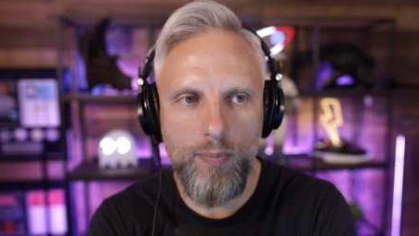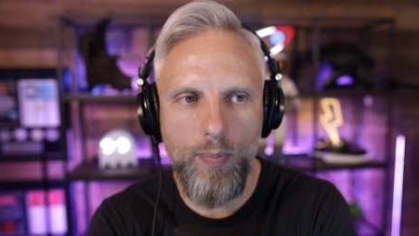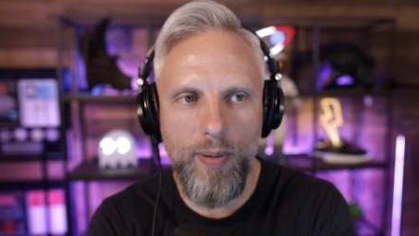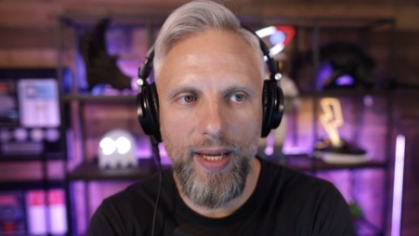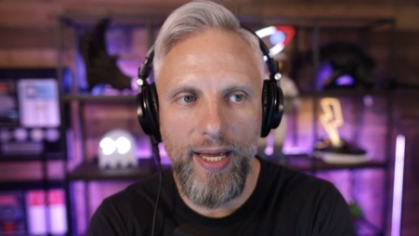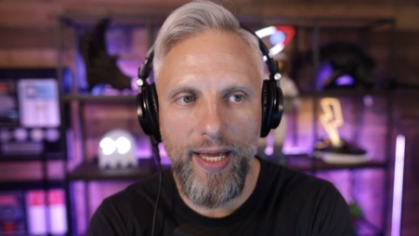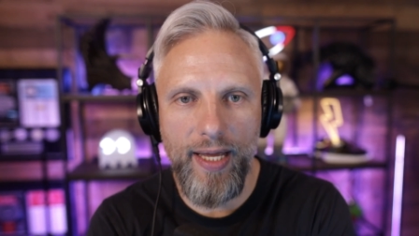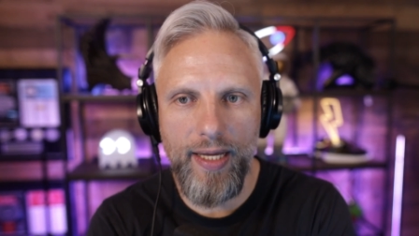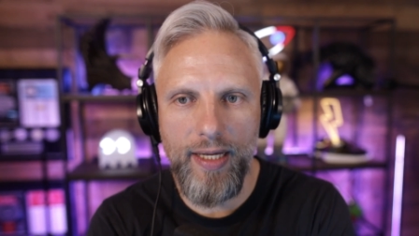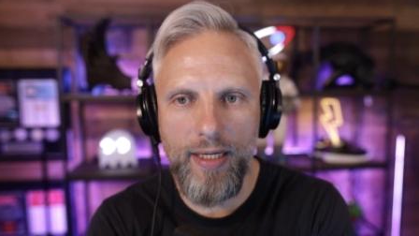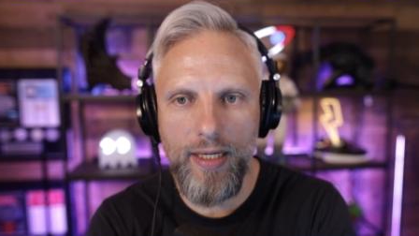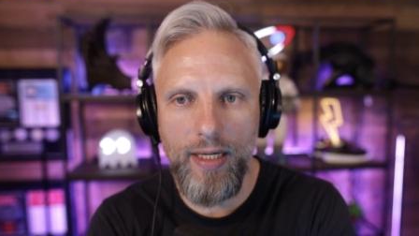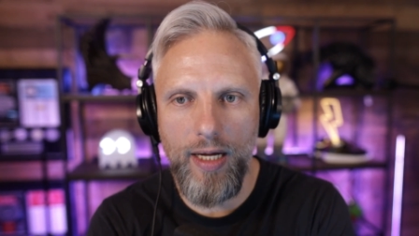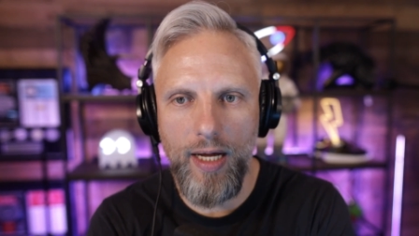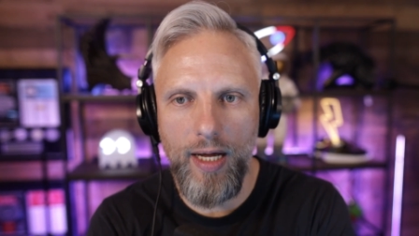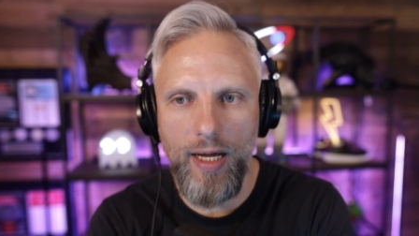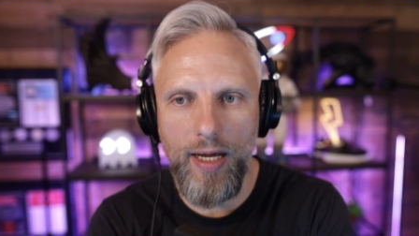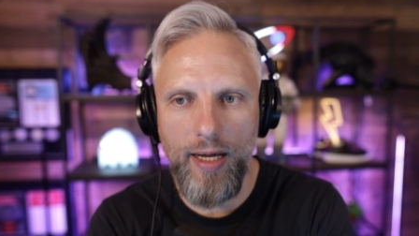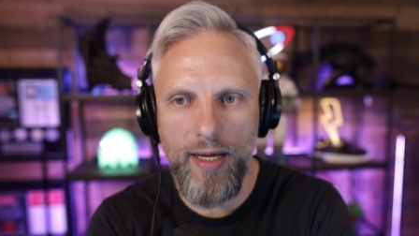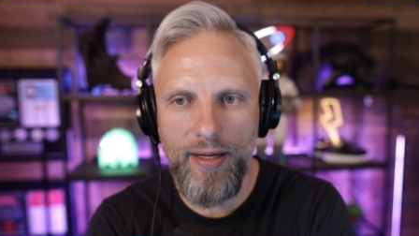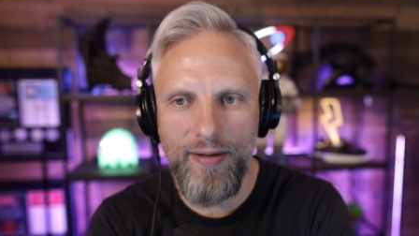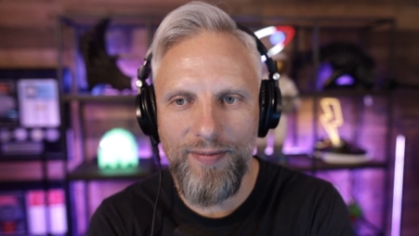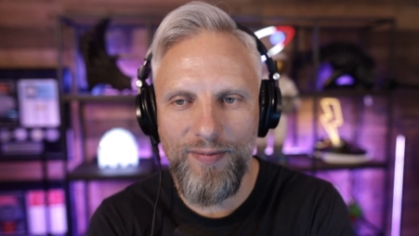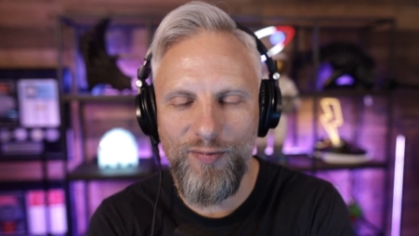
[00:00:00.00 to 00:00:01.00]
but
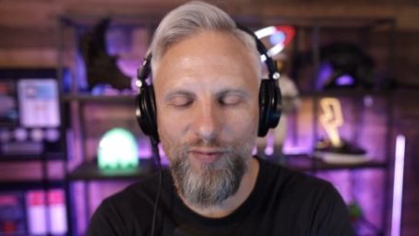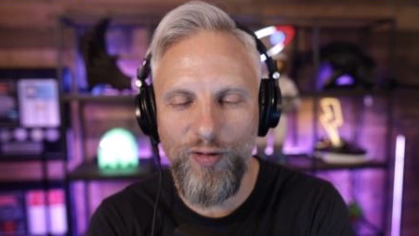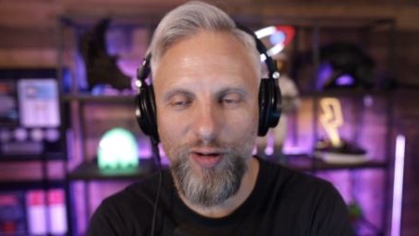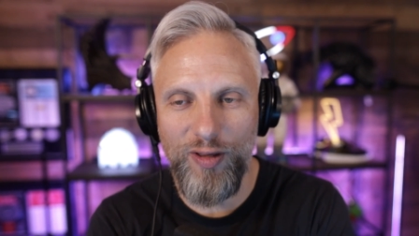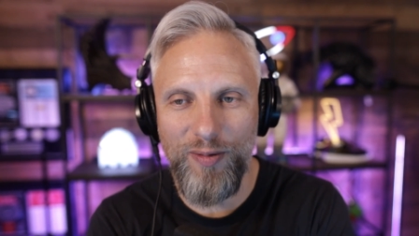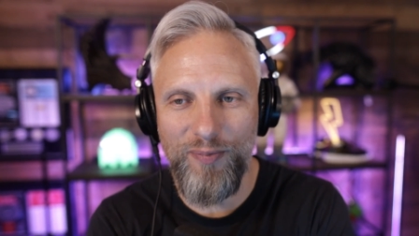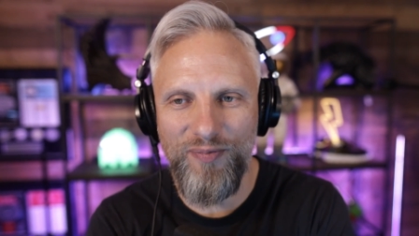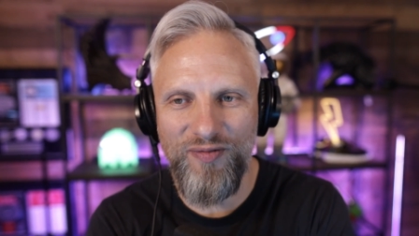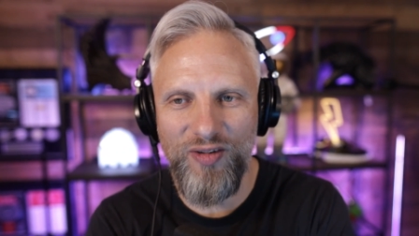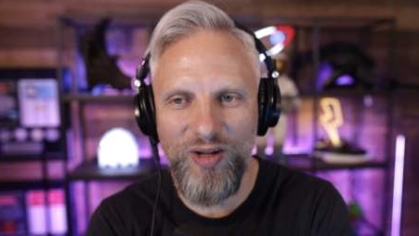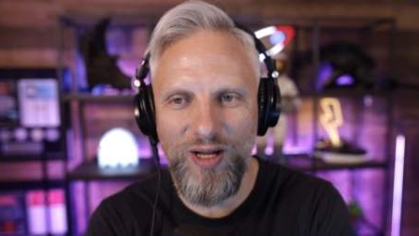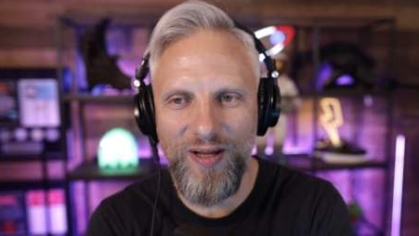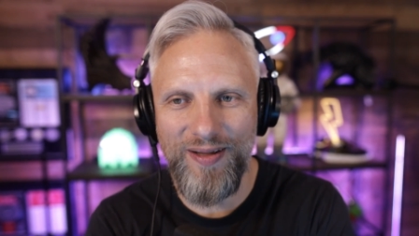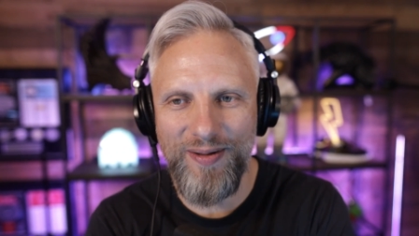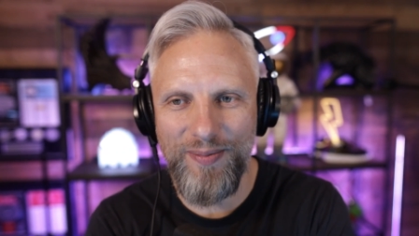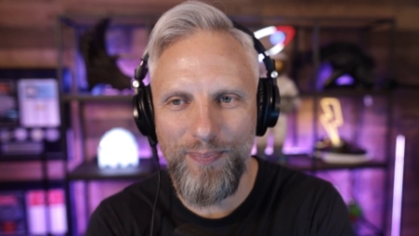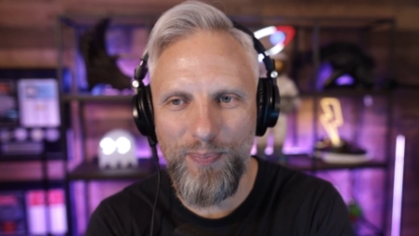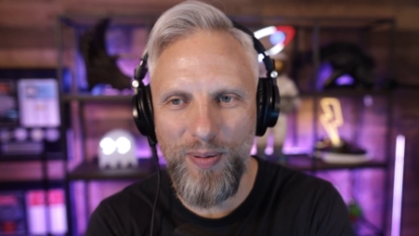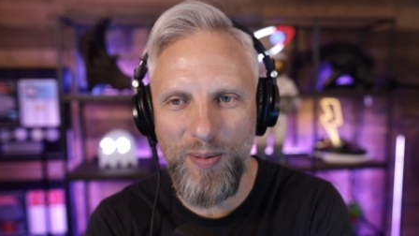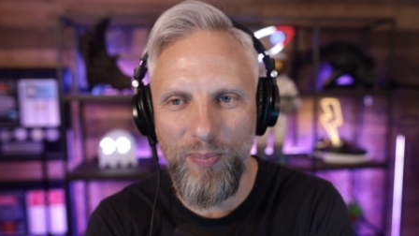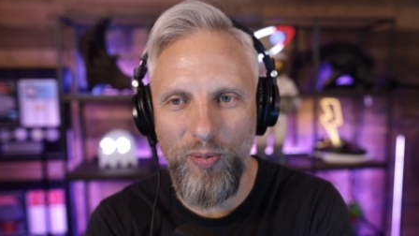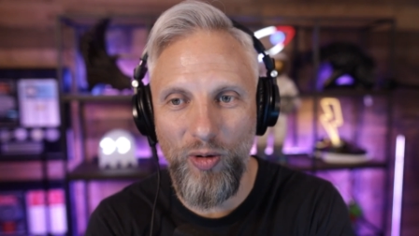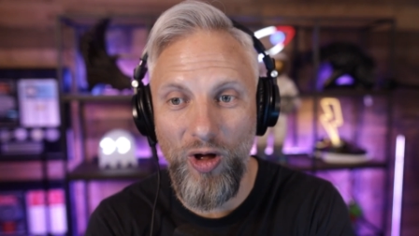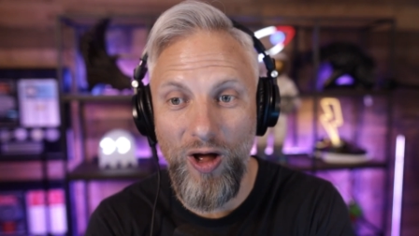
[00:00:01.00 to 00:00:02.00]
for the
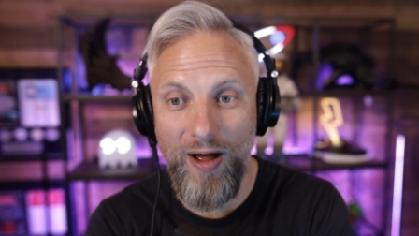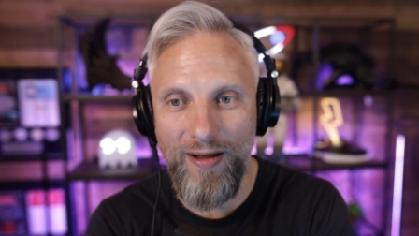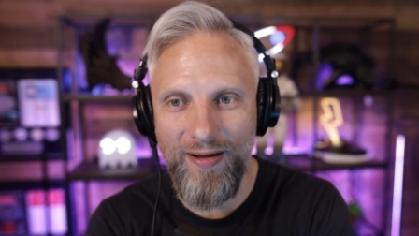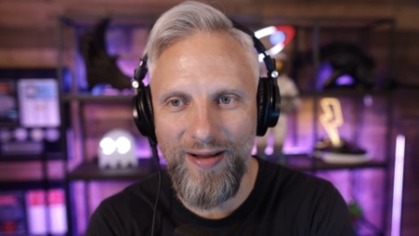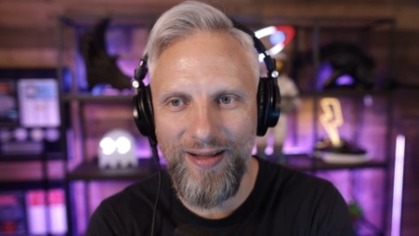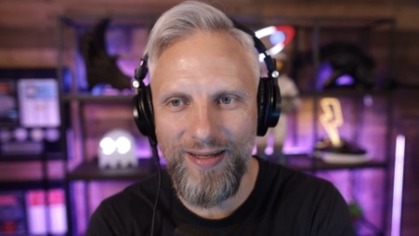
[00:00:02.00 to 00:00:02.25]
people